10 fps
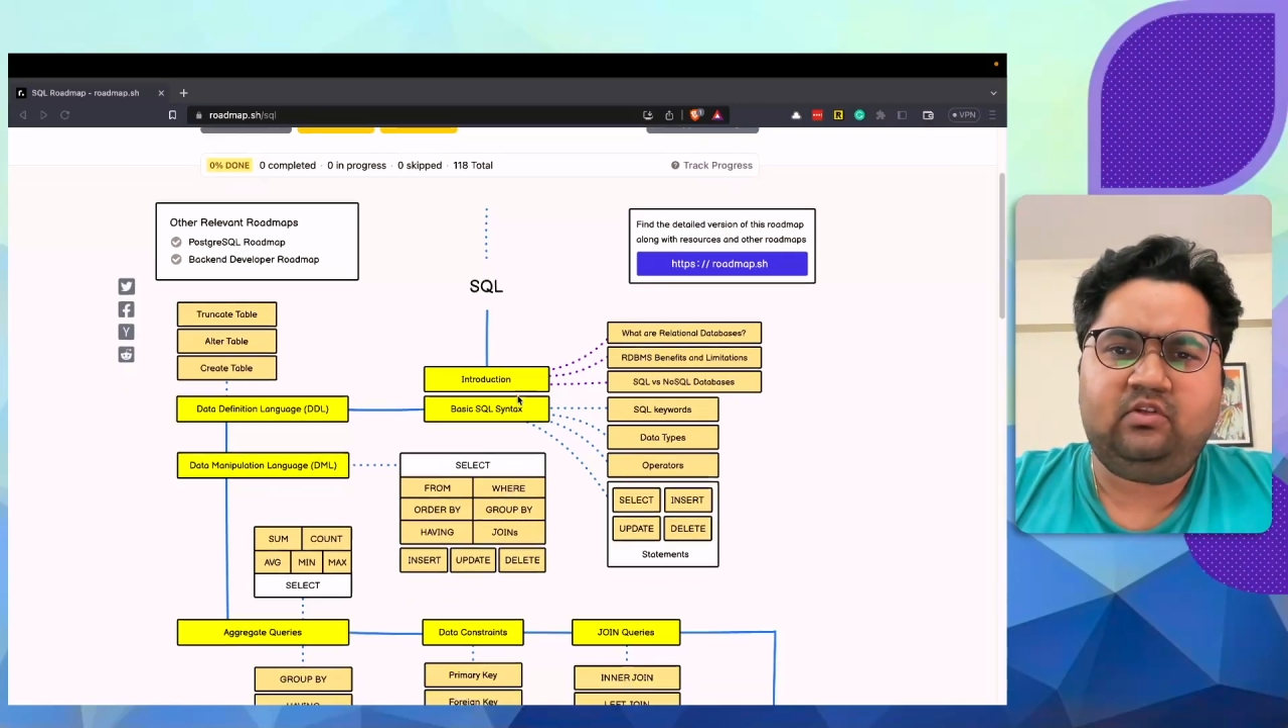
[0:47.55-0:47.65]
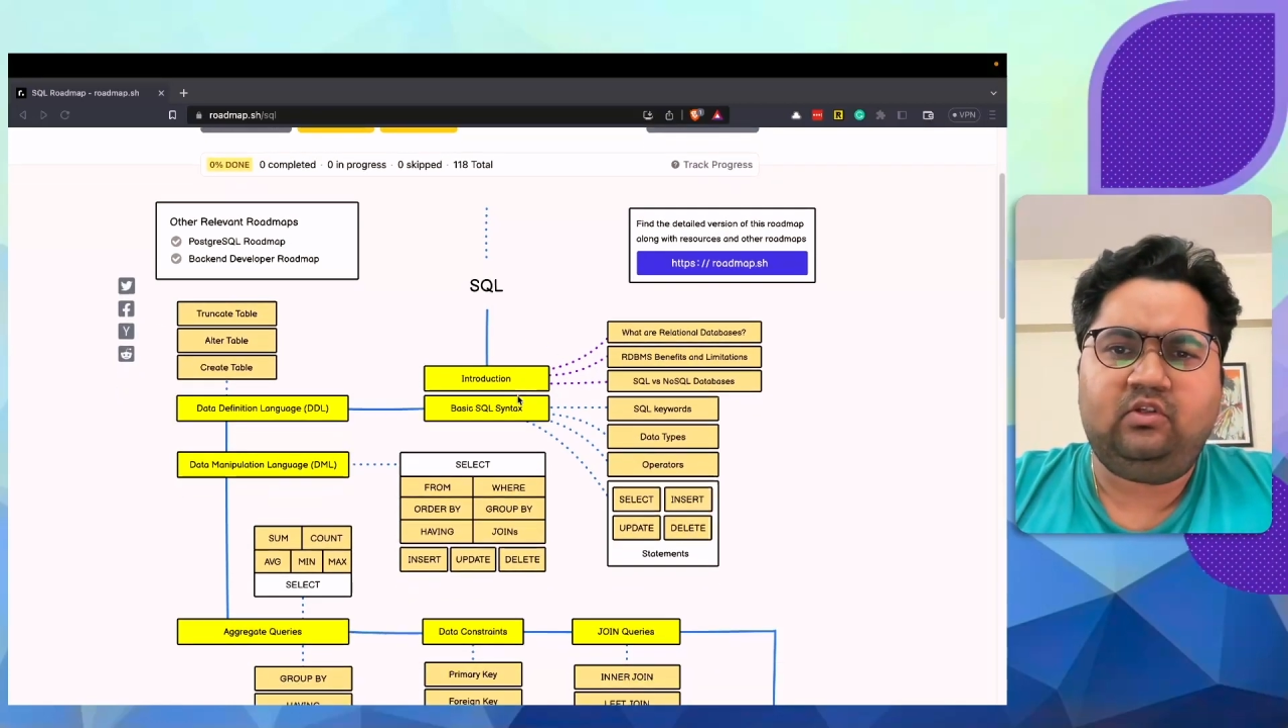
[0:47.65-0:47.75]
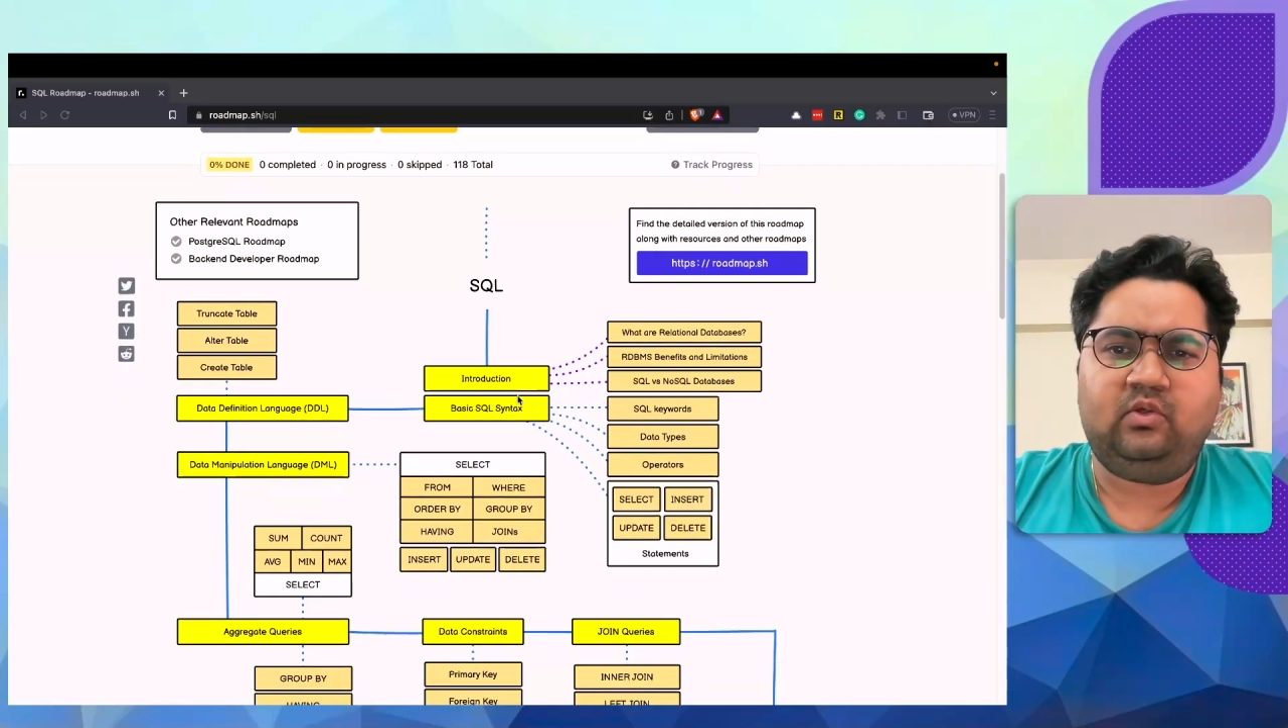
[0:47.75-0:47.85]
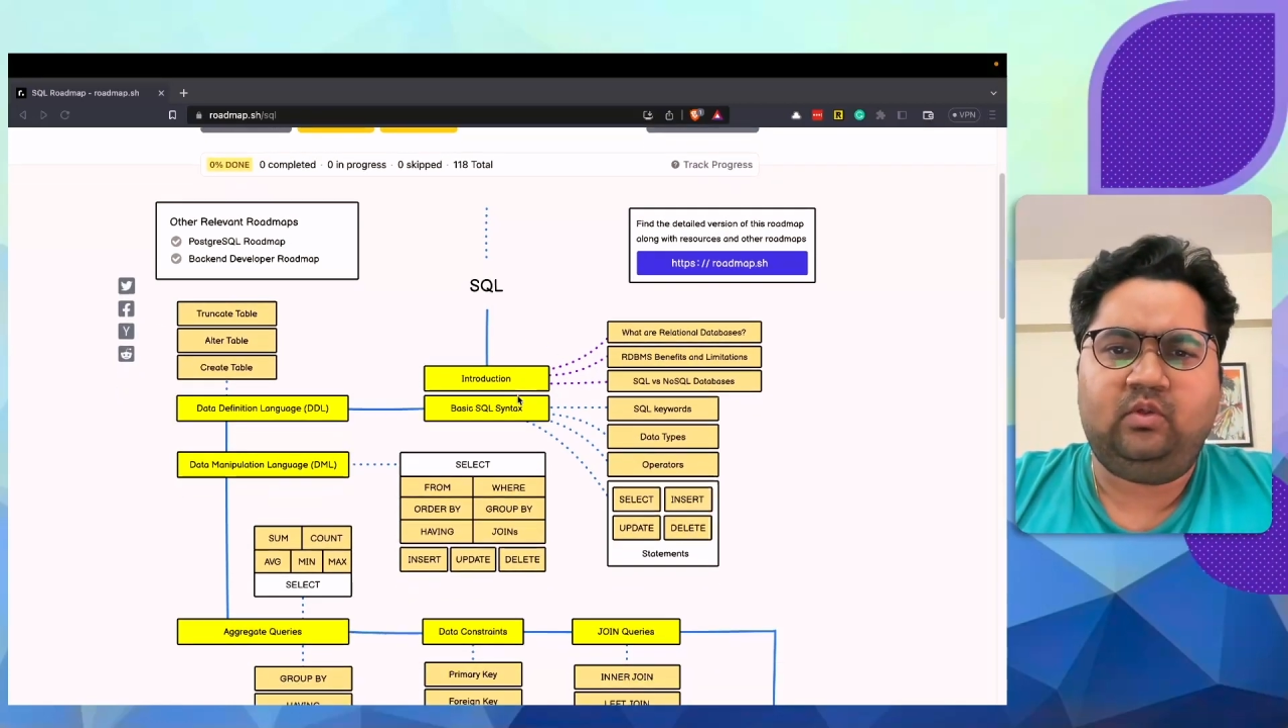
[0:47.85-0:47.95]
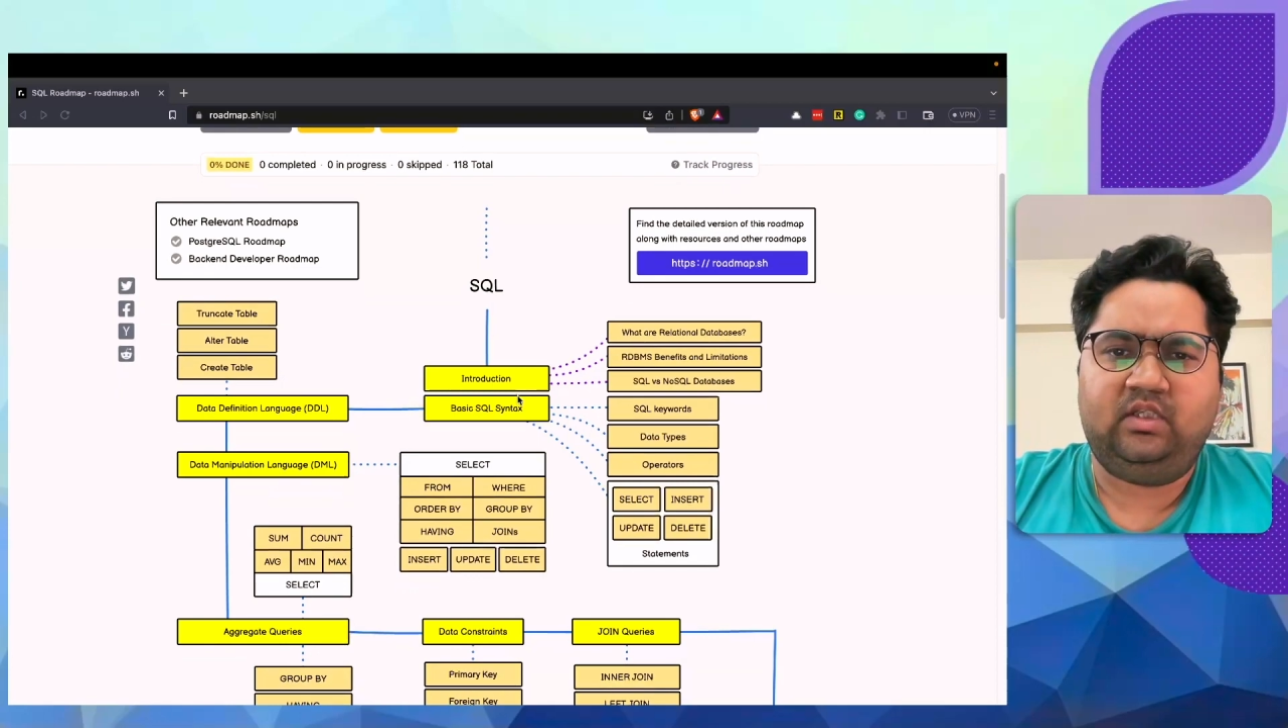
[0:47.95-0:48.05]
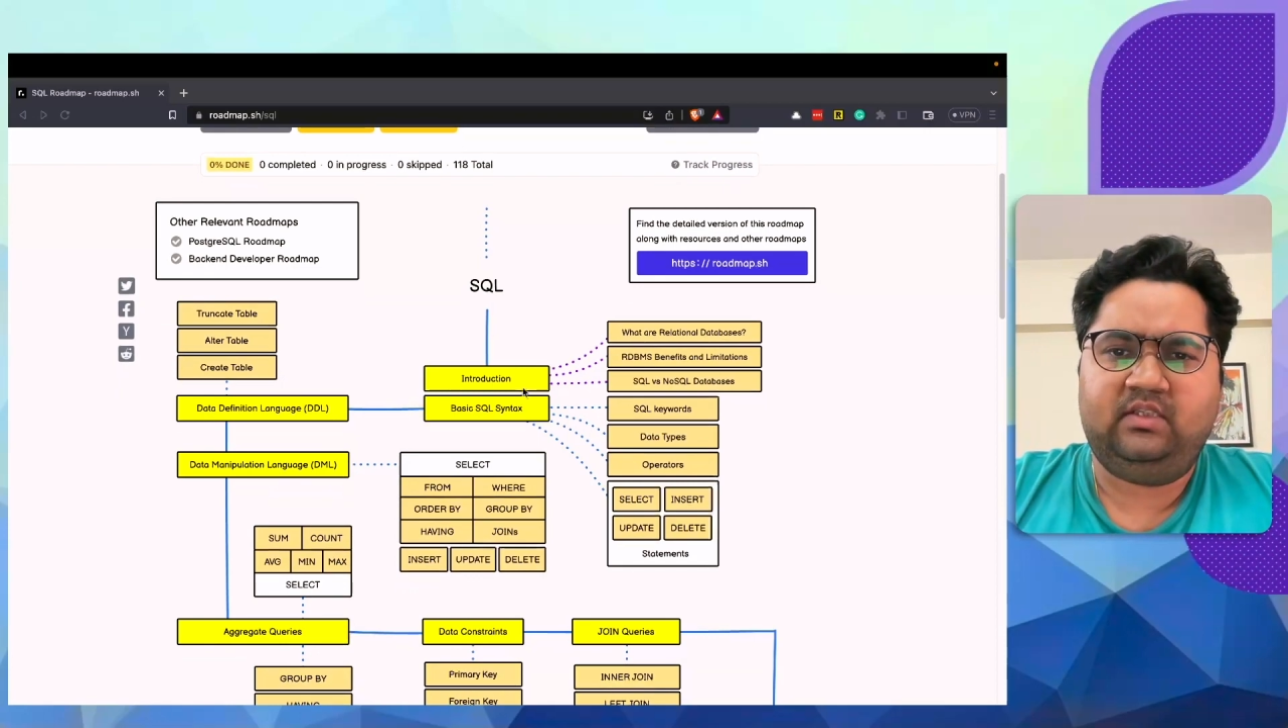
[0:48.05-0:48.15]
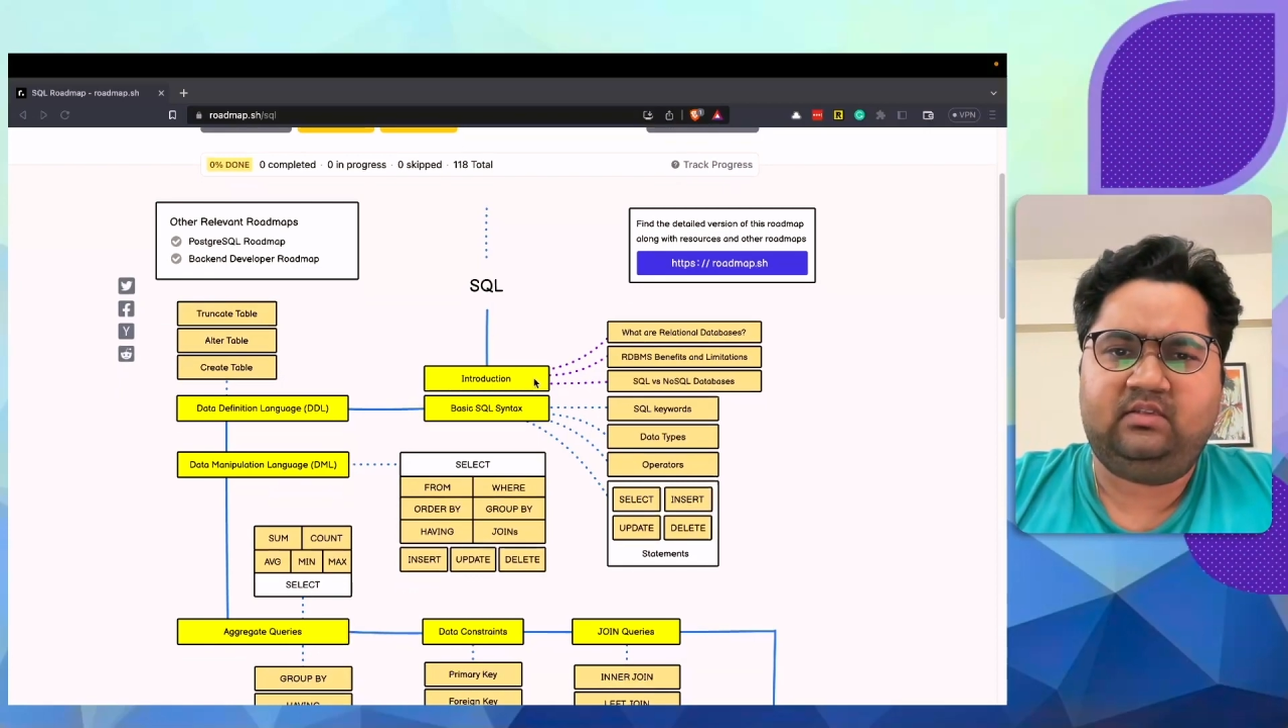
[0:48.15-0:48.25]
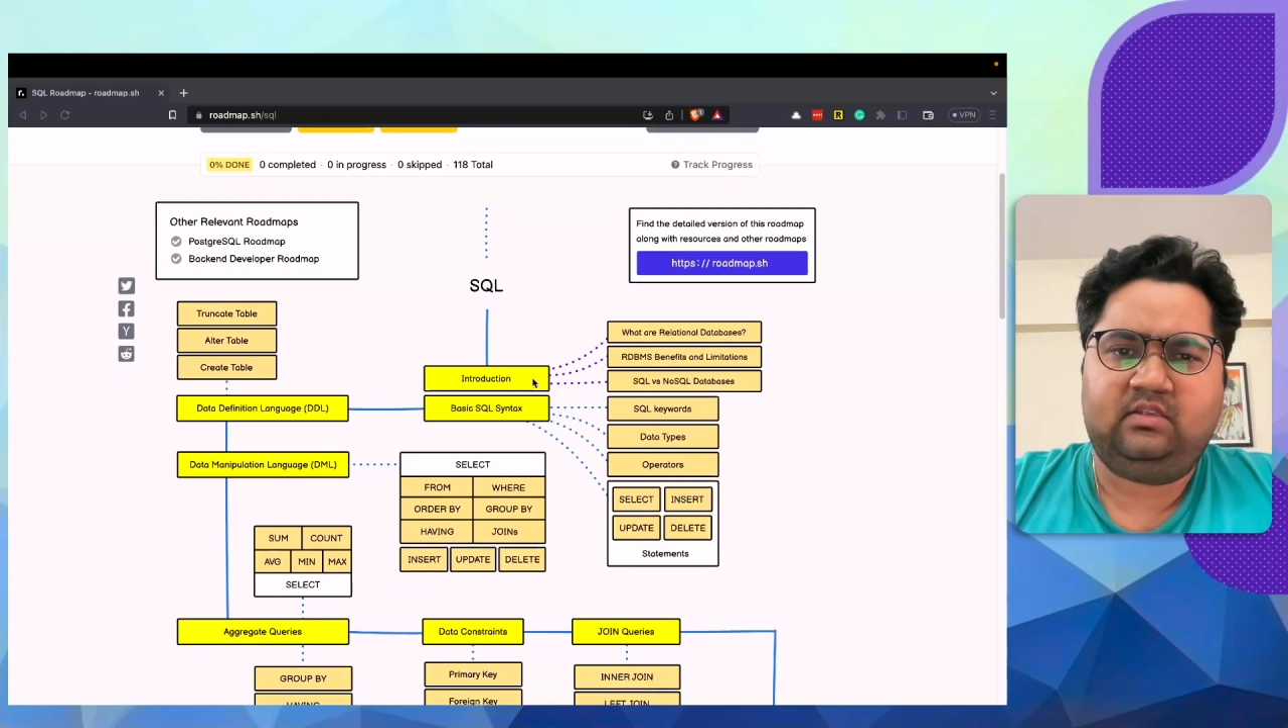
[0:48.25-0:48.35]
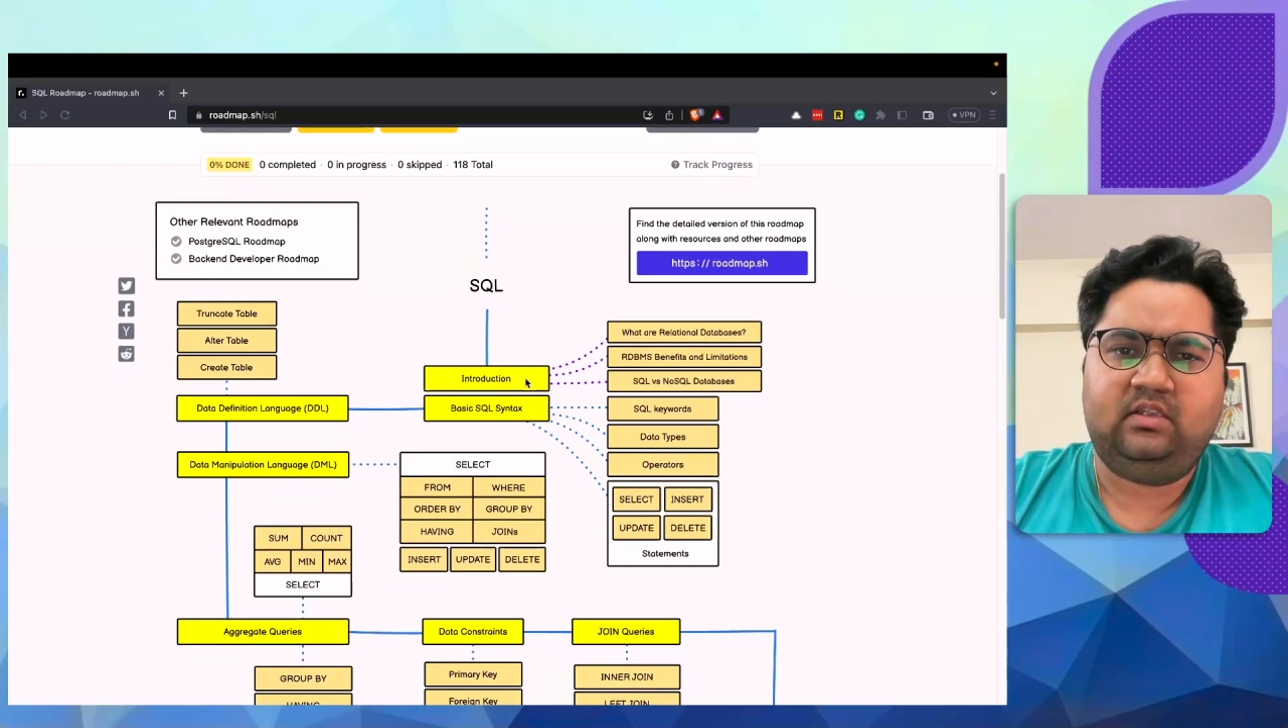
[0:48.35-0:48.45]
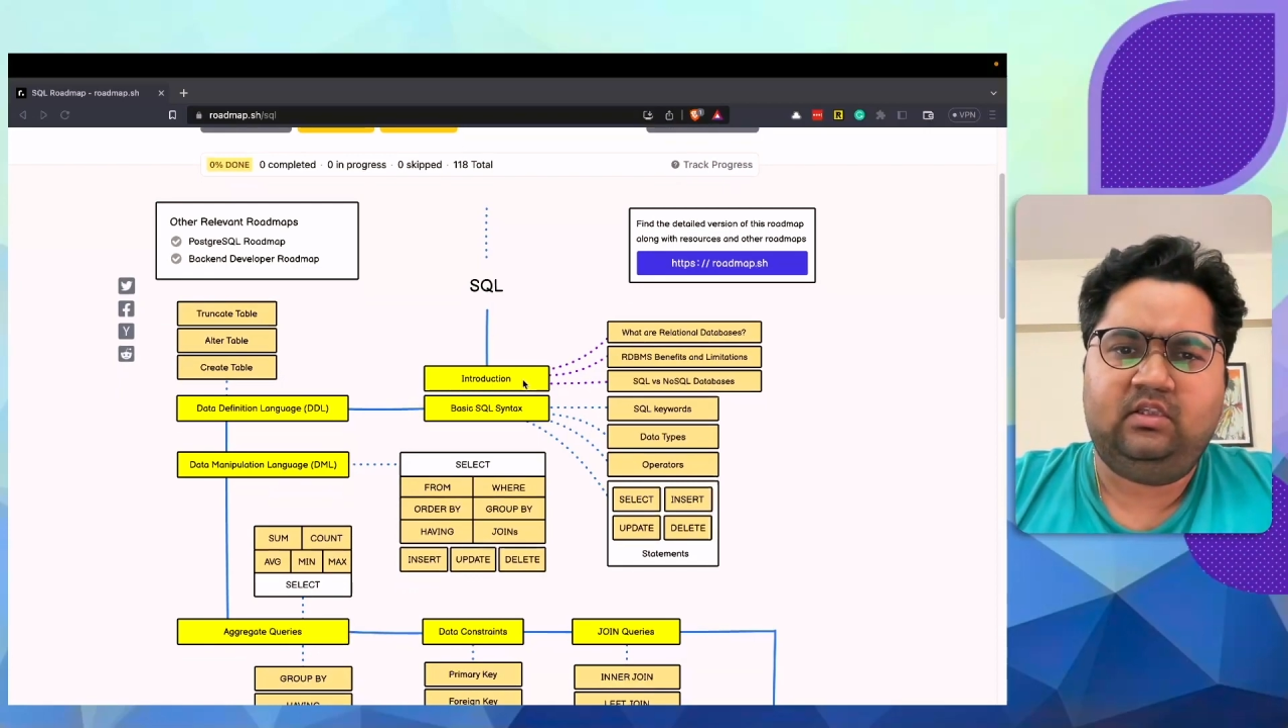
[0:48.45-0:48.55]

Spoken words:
to know is,